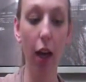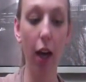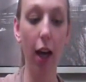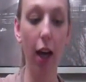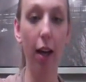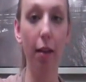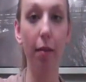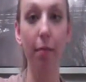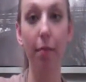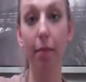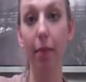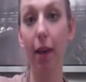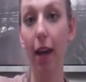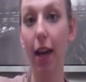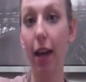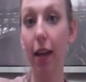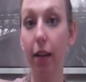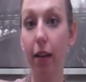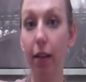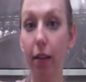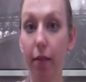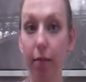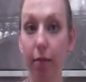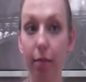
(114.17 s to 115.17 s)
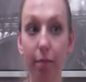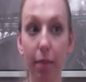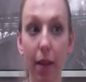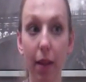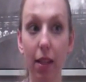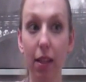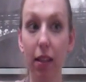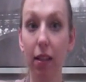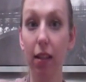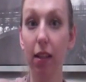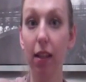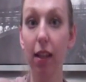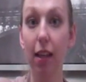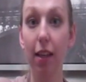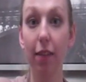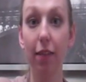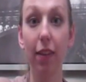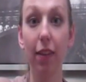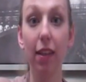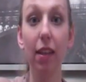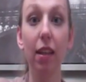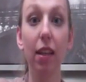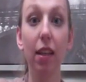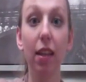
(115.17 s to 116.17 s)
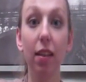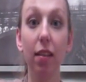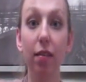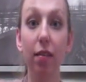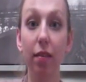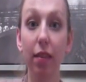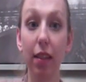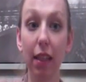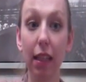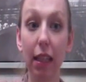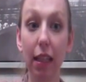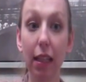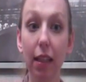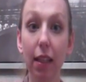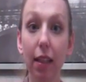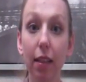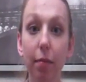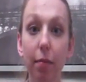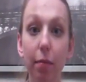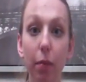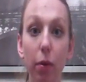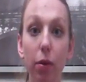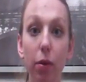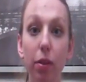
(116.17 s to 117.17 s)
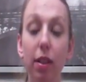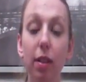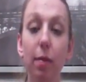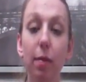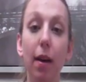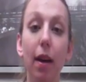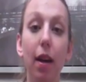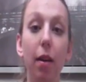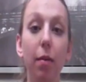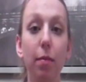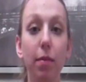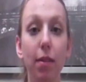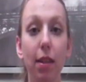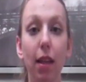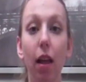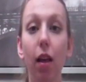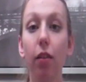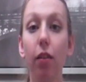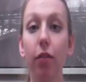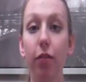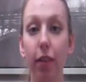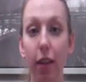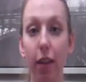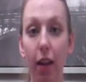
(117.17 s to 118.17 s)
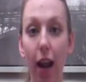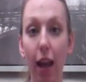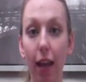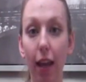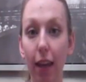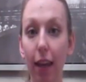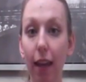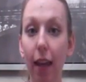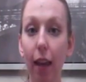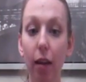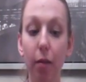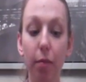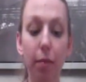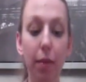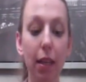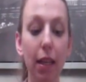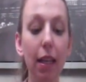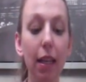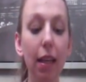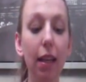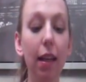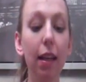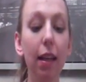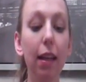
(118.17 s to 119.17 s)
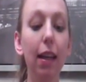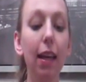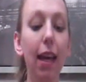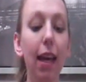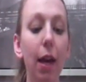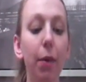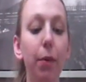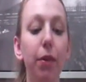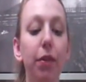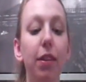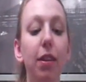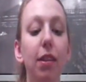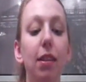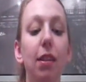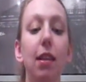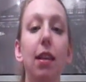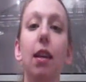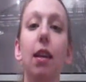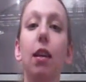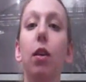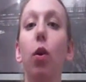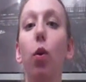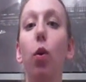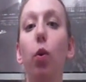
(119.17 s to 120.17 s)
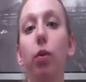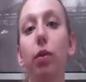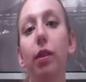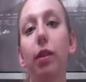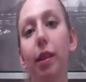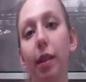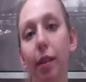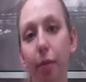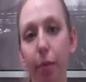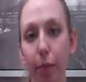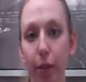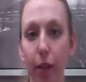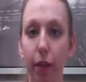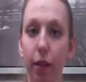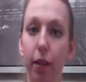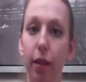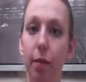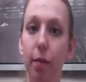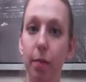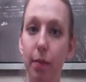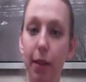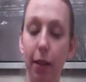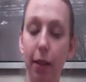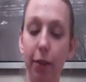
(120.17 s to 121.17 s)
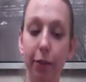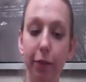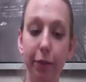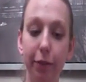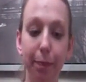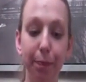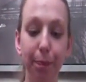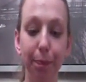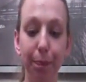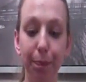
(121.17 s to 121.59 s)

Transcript: And basically, if he can eat it mostly by himself, then I can get him to eat it. And with this, he can hold it and peel it himself.